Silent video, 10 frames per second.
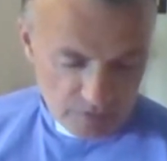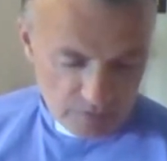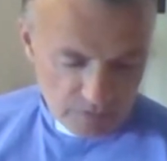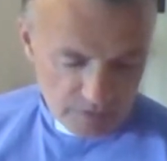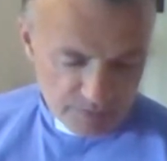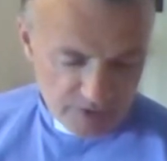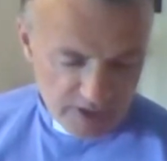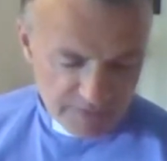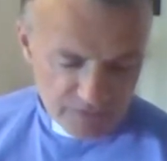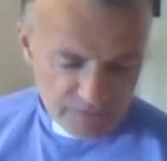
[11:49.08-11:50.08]
We pray
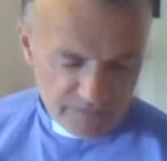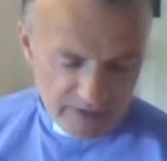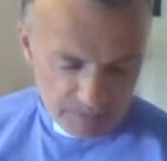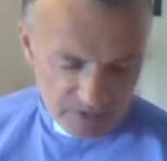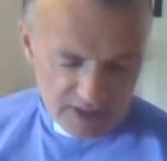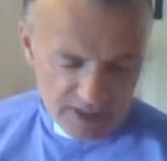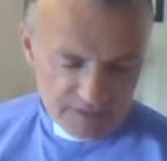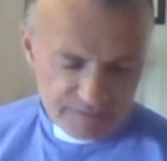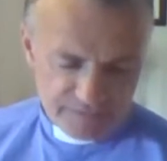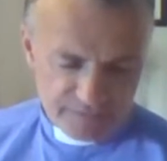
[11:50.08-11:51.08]
for family
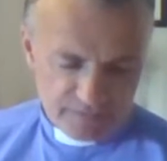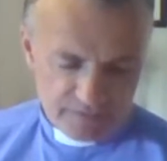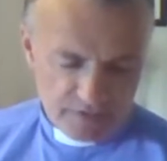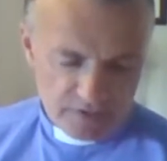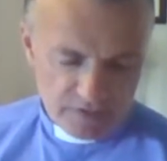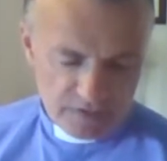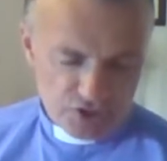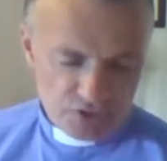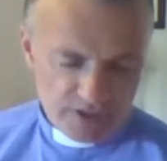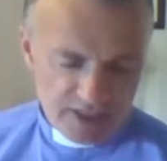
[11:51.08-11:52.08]
life, that
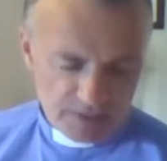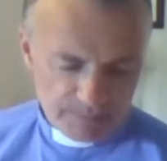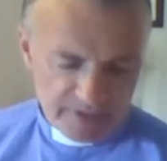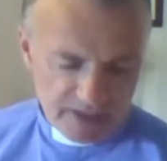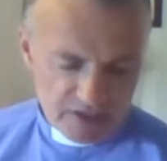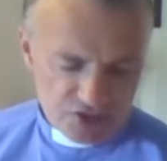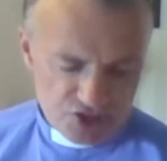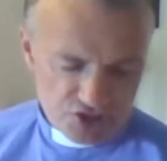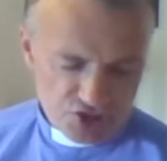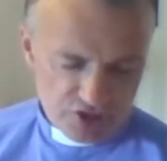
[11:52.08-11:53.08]
you would help parents
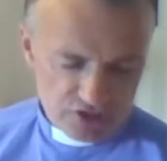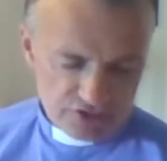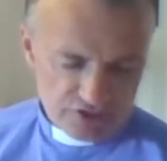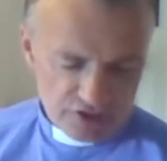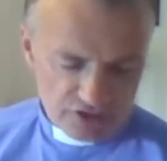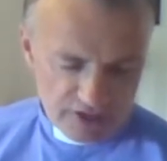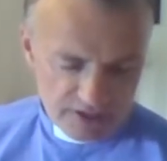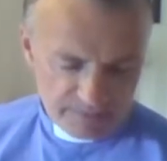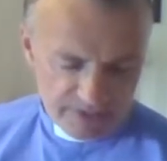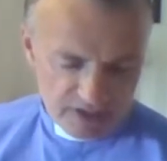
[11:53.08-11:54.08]
and children,
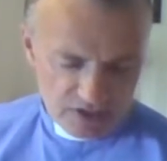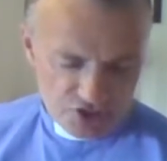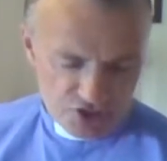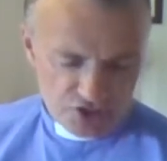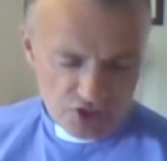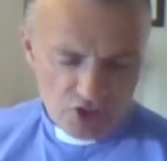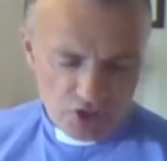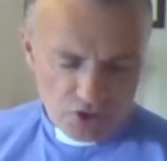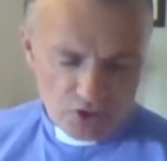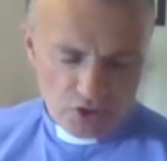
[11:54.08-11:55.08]
grandparents and
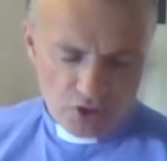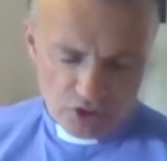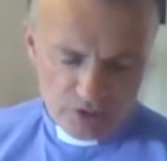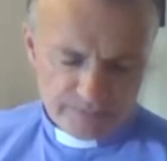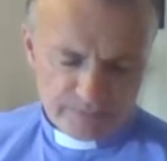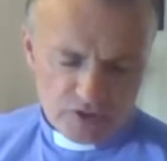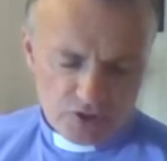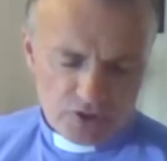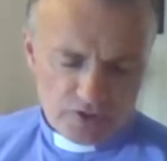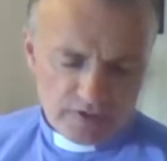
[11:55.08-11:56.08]
all
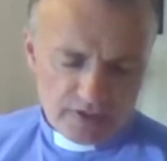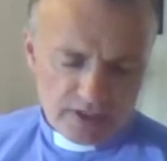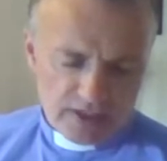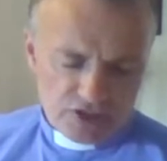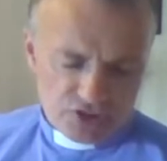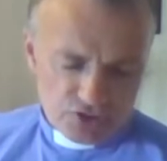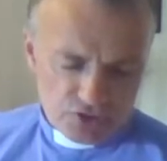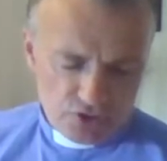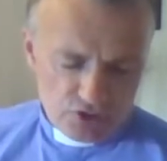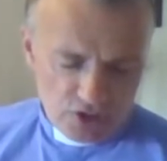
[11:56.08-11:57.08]

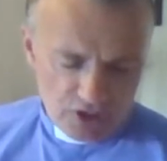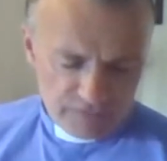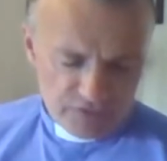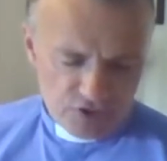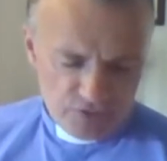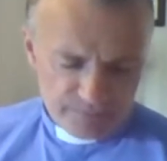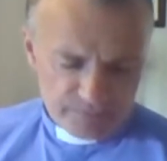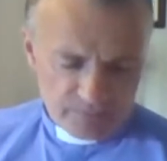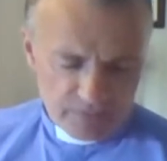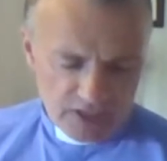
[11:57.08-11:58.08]
to love you
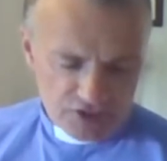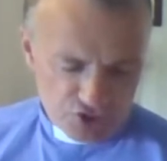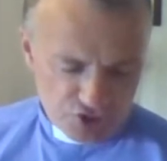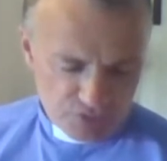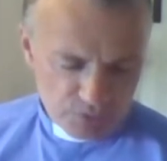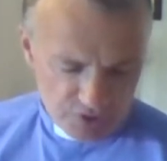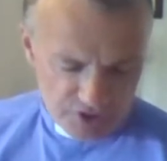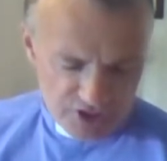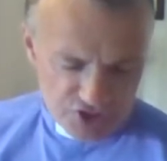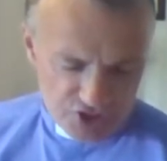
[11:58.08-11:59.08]
and to support
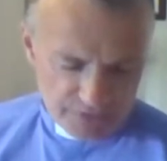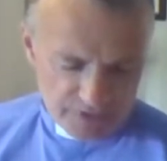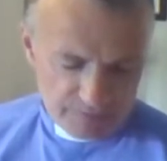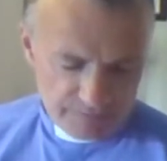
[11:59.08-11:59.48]
each other.